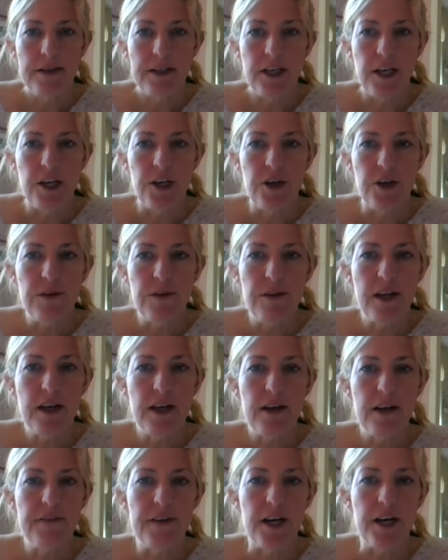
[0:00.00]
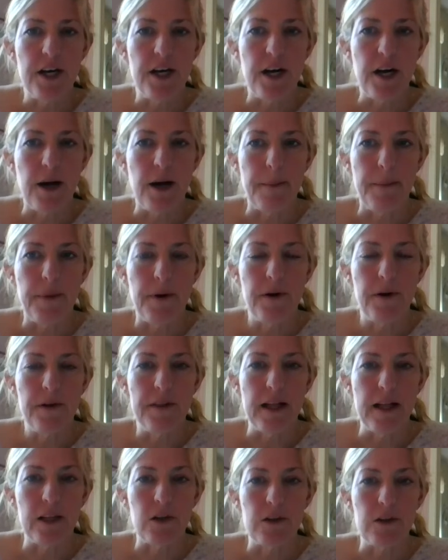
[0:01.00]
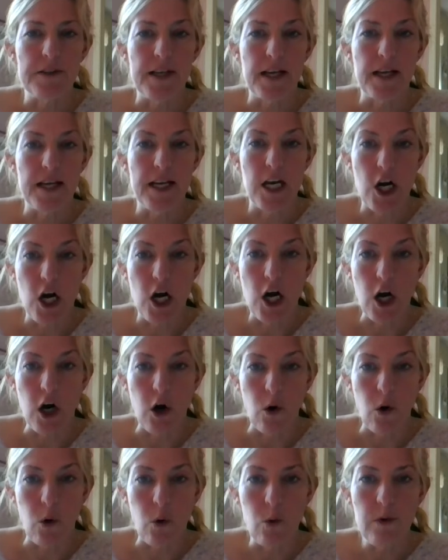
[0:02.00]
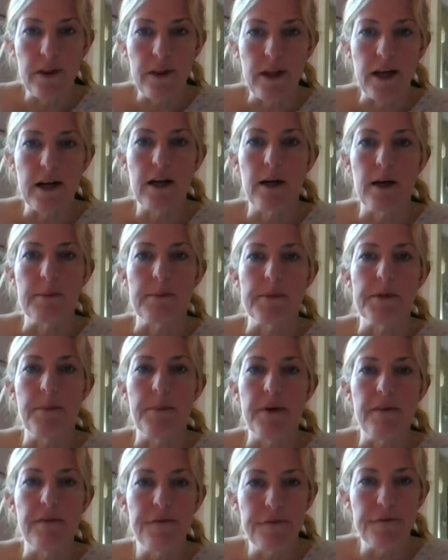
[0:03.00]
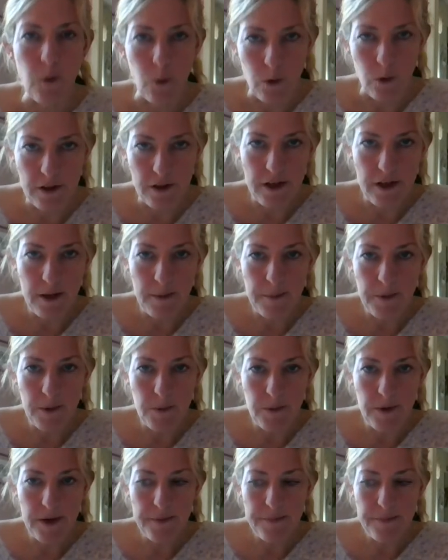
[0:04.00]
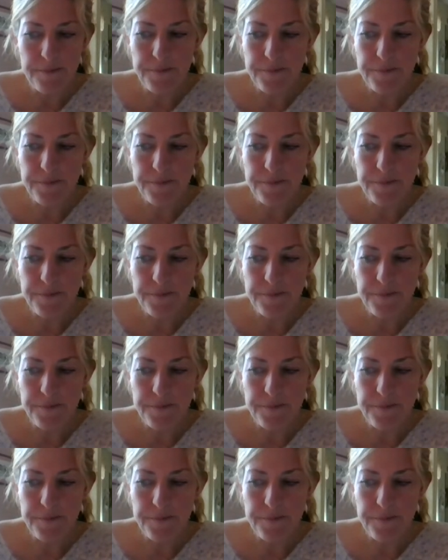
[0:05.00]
Can you think of a number that looks like an O that comes before the number 1?